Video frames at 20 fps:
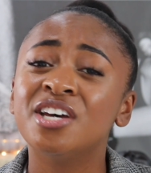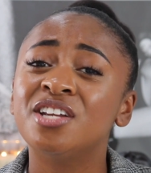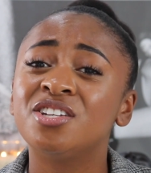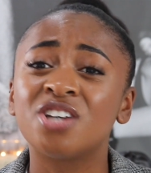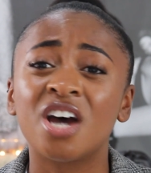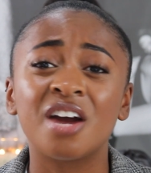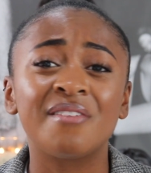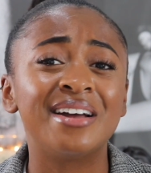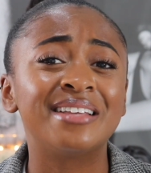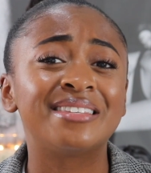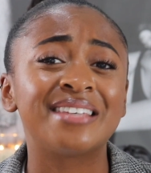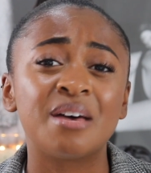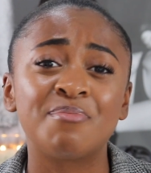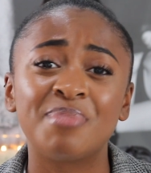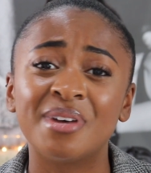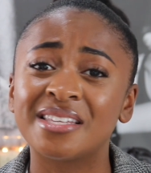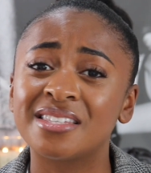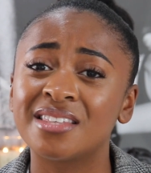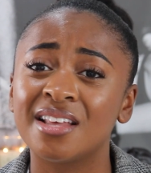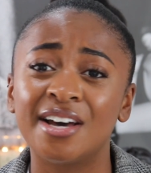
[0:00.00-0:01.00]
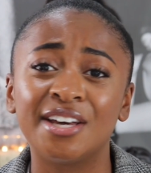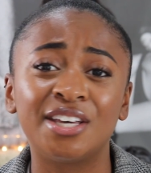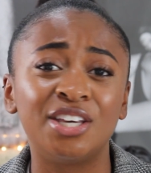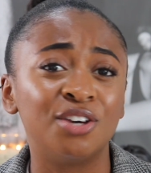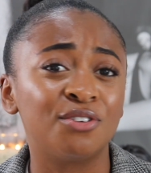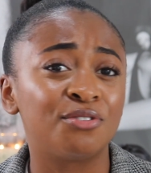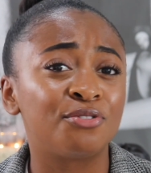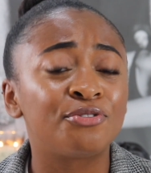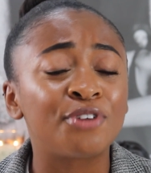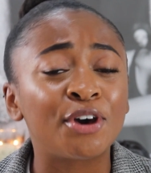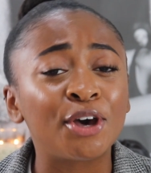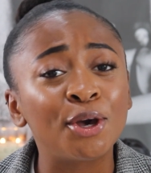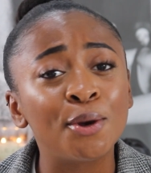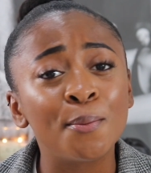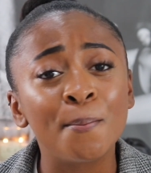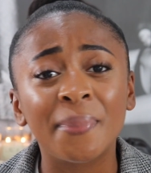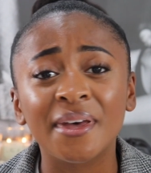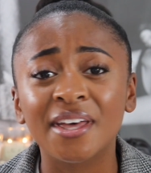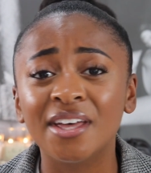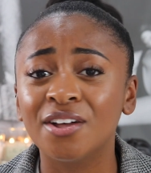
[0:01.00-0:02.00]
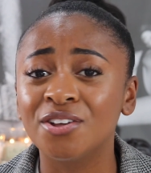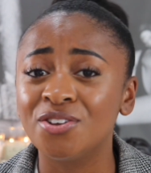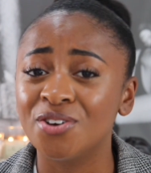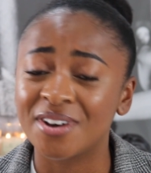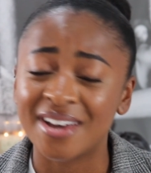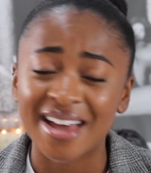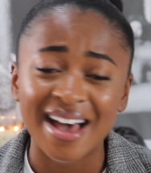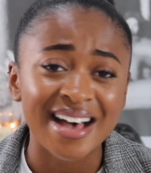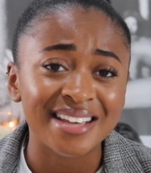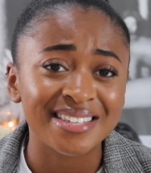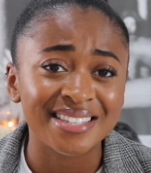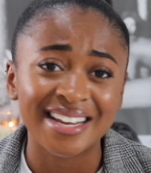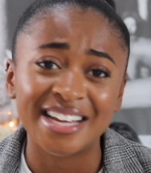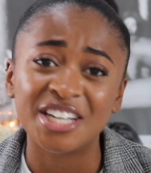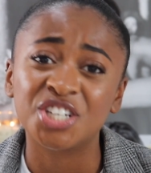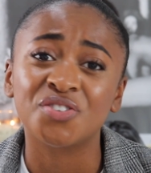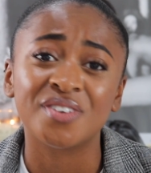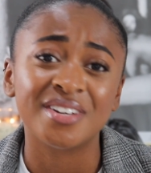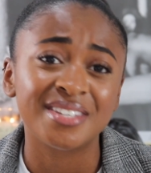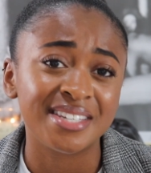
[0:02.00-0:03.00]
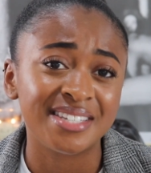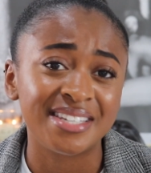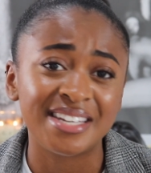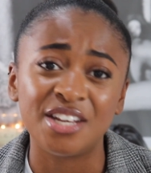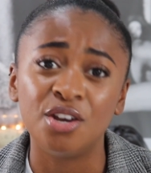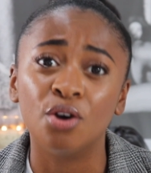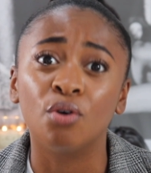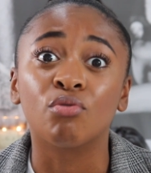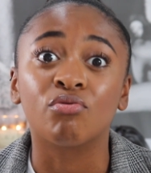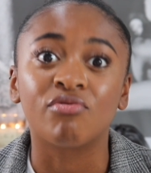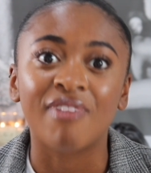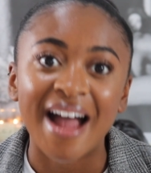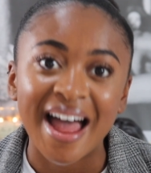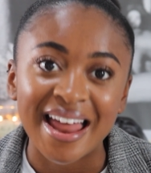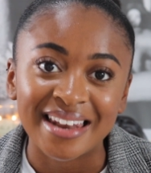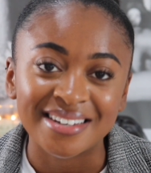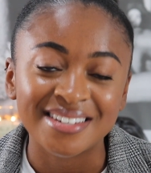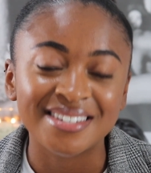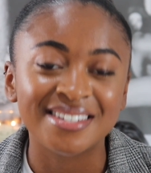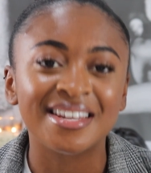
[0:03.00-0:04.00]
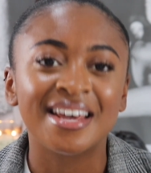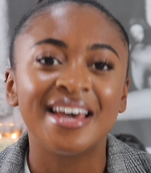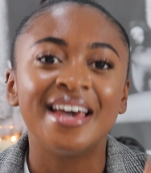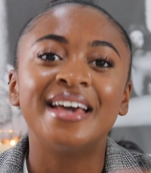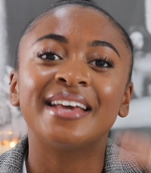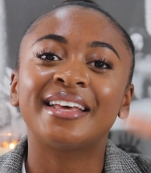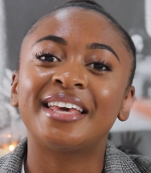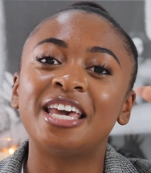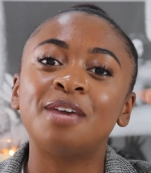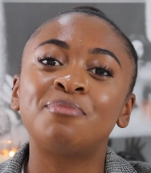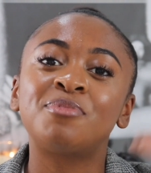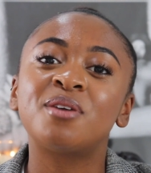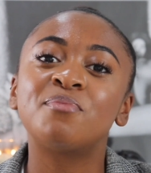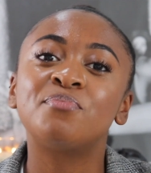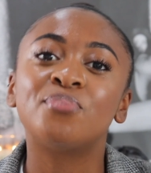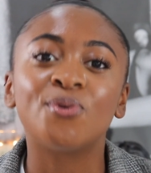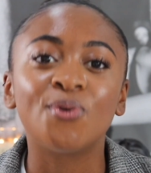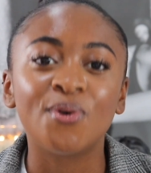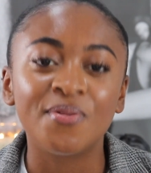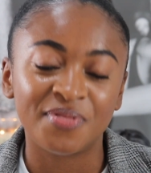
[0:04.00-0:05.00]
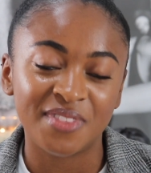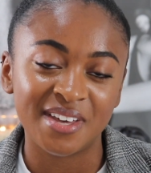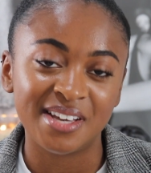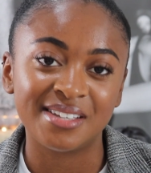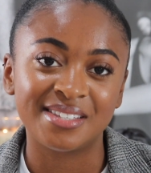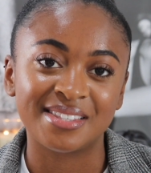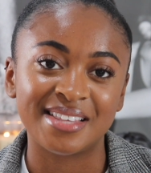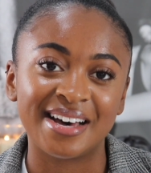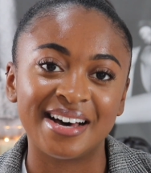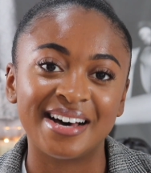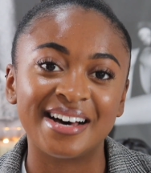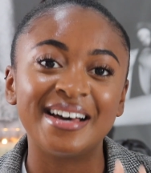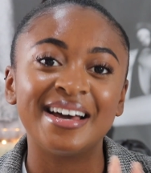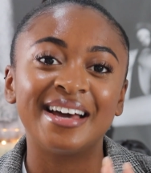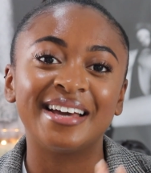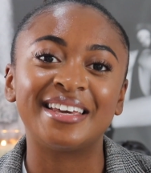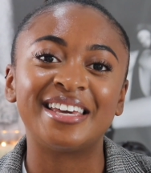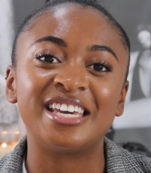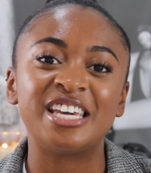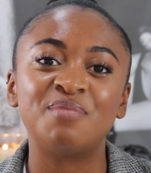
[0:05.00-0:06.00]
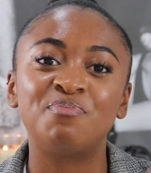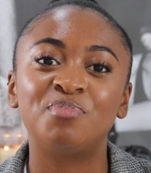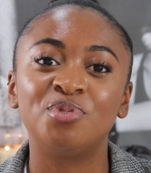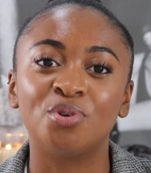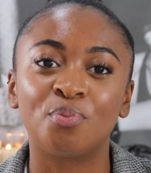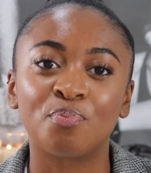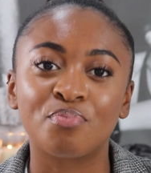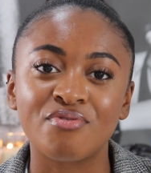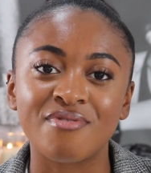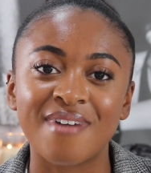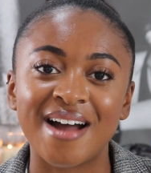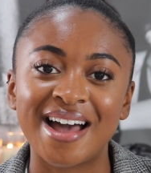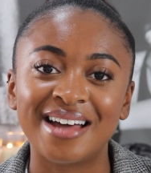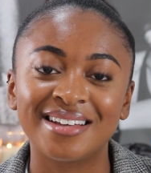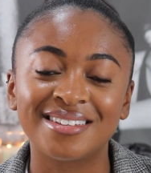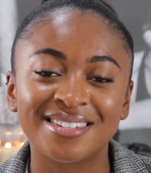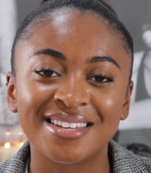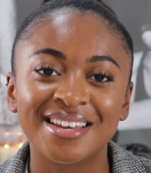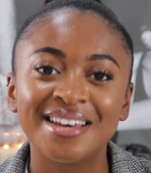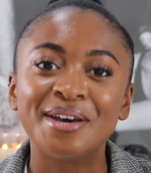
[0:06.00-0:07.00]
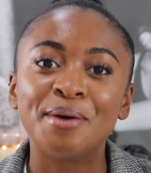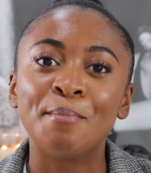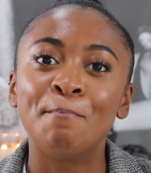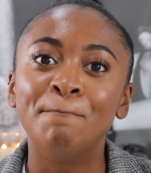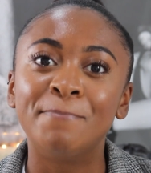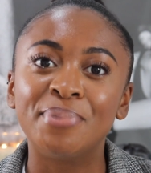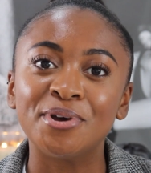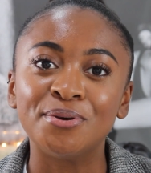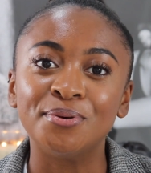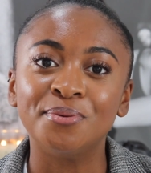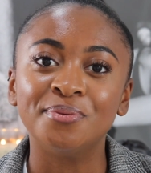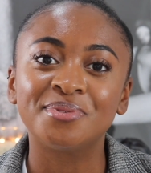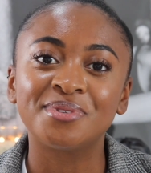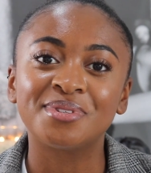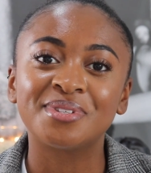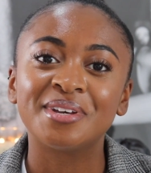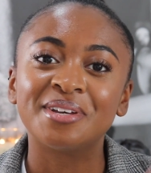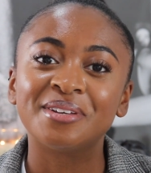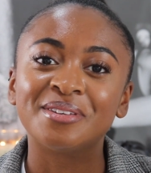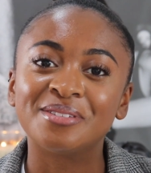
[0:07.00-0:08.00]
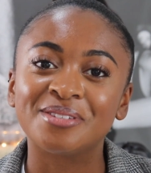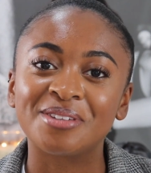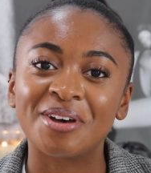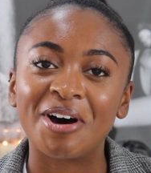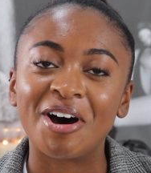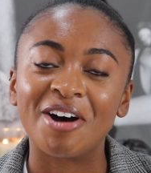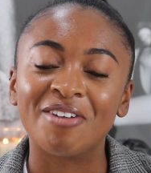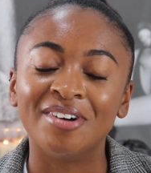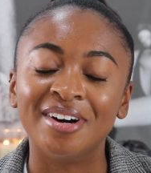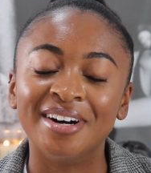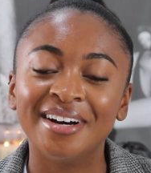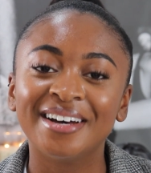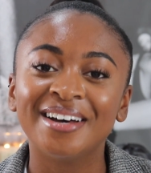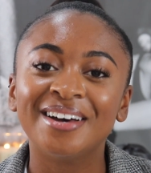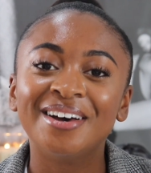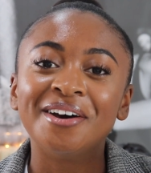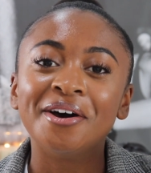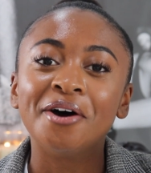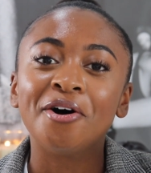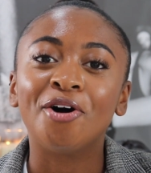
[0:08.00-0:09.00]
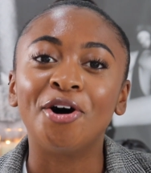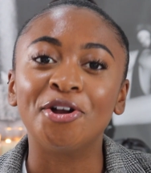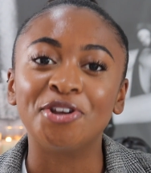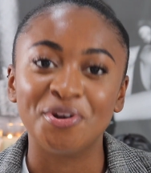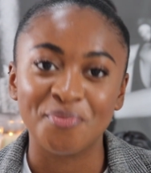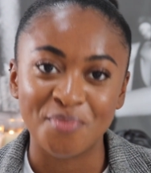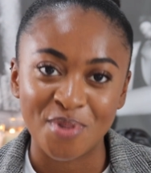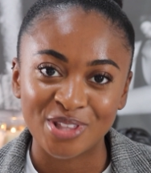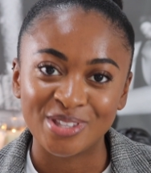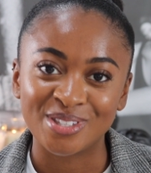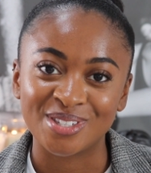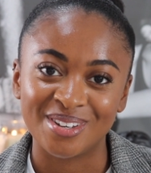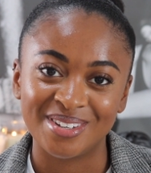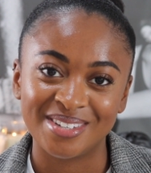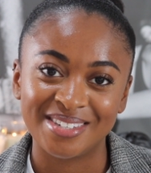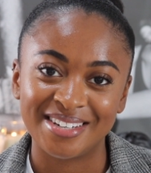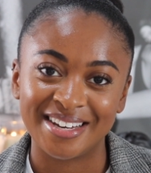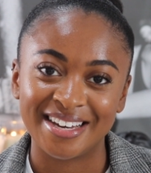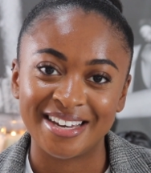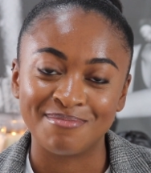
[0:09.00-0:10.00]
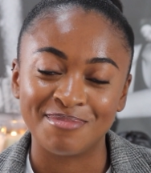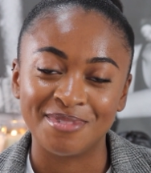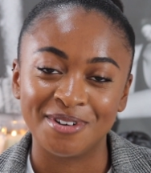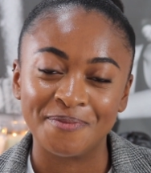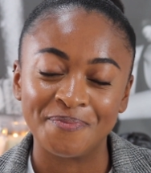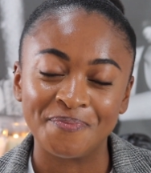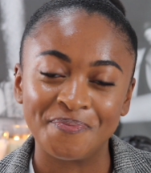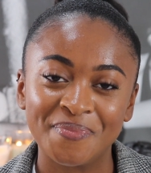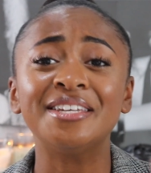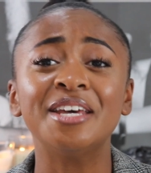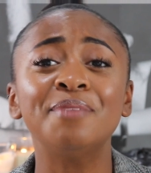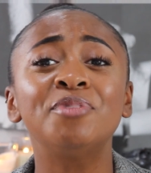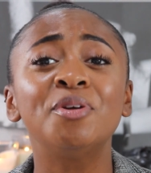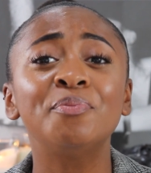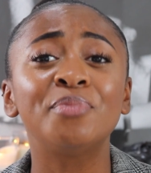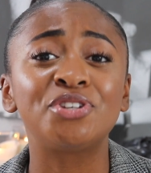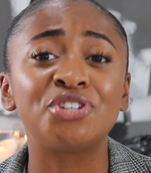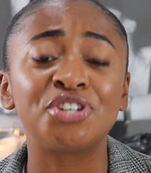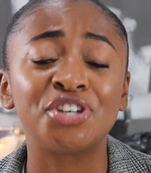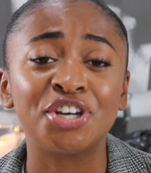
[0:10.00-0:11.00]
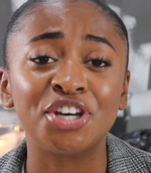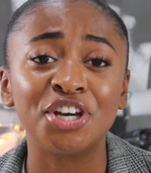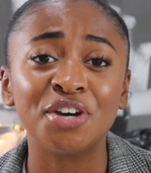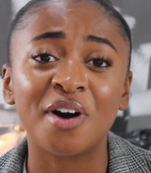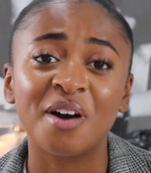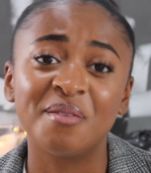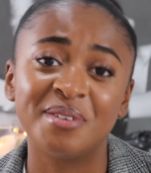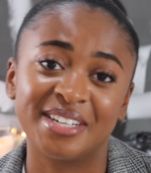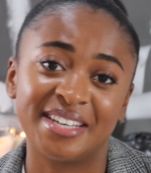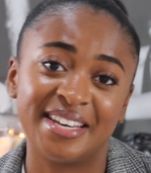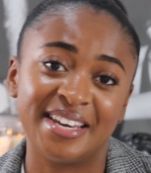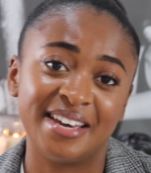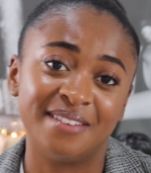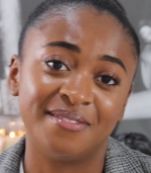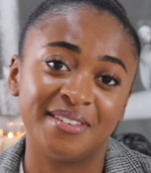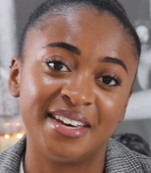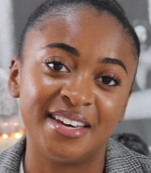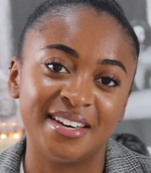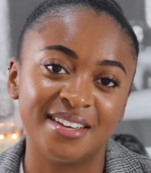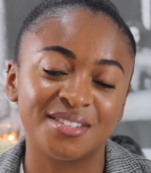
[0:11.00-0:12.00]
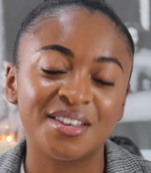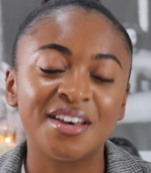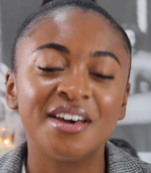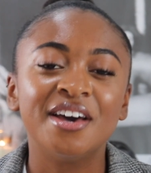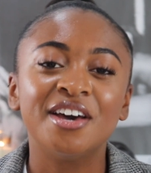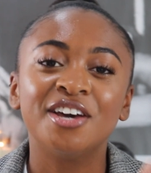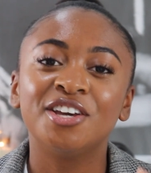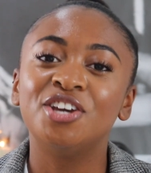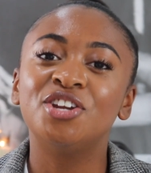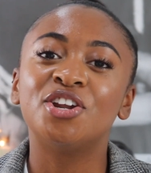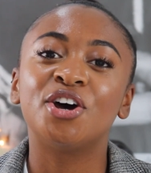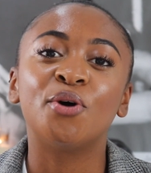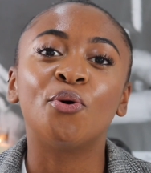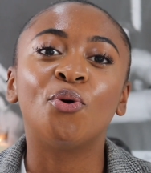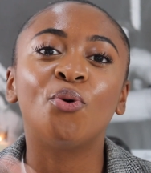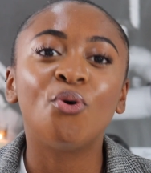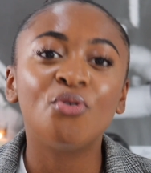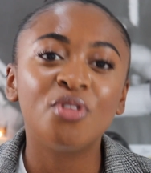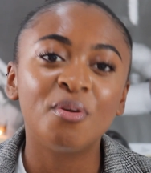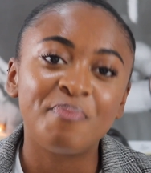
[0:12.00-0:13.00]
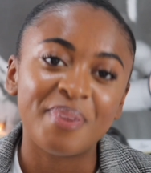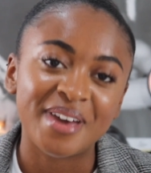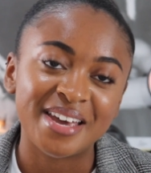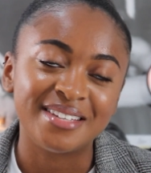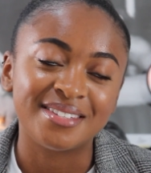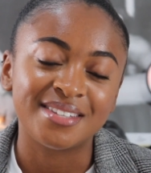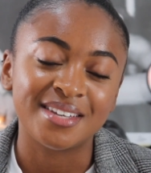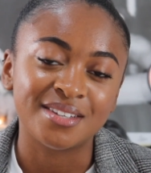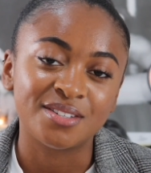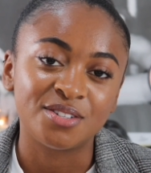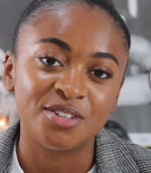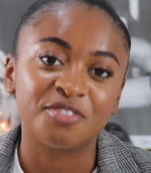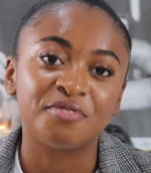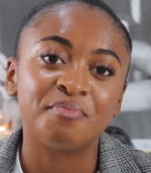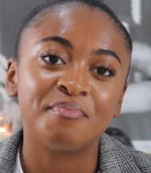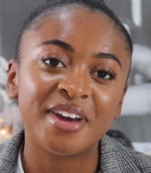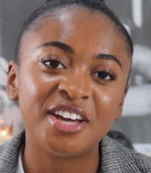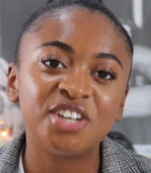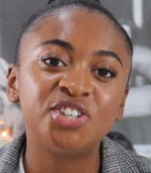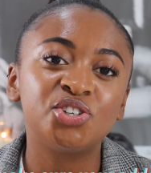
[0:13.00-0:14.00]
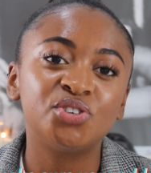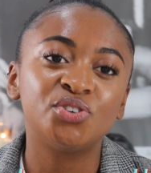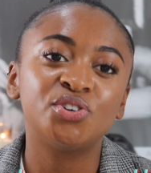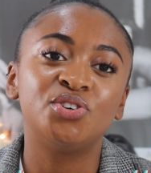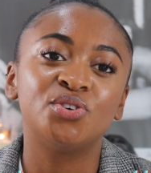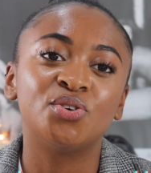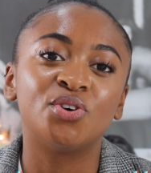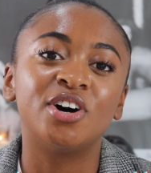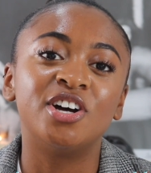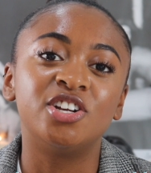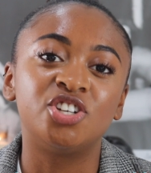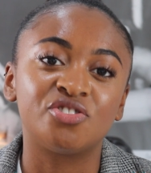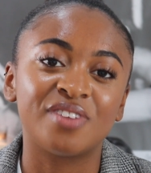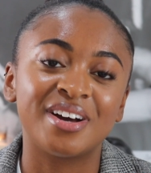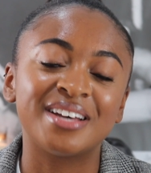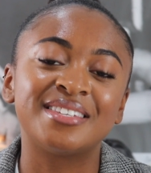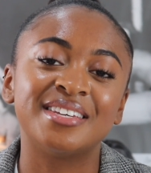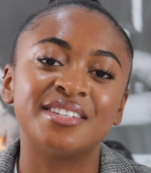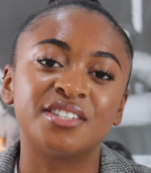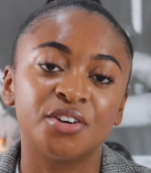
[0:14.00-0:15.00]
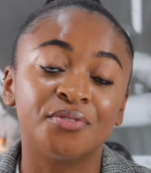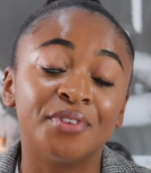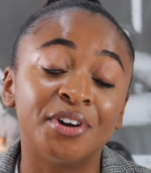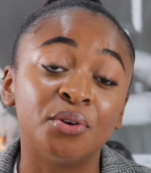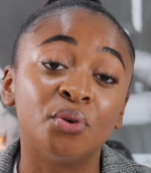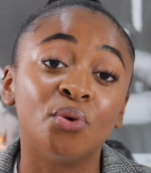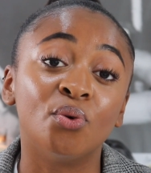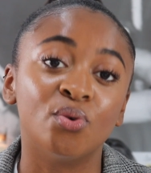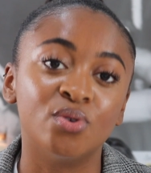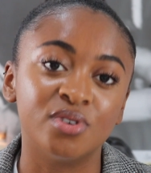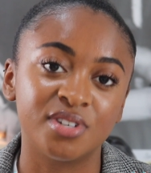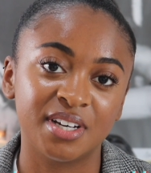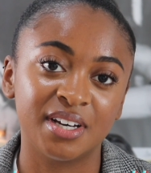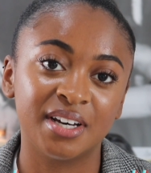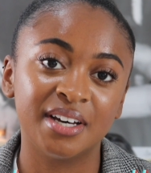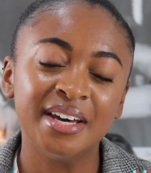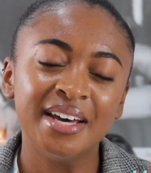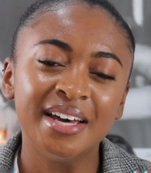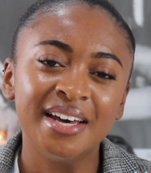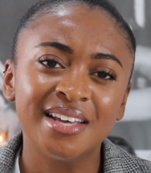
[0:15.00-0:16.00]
Direct debits like your phone bill, your gas, electricity, your rent. Keep the important things there and keep your Pret, Boots, Zara on your Monzo statement. Tip number 2 I would give is, all the basic stuff. Make sure your addresses are in order.